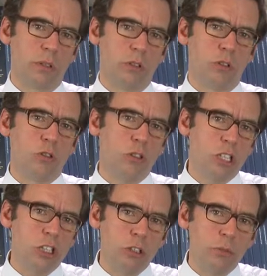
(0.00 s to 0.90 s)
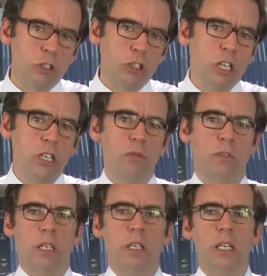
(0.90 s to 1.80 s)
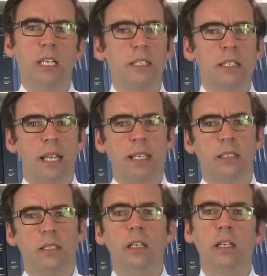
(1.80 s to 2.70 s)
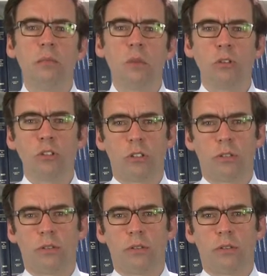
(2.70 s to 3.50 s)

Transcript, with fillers: the judicial machinery is set in motion.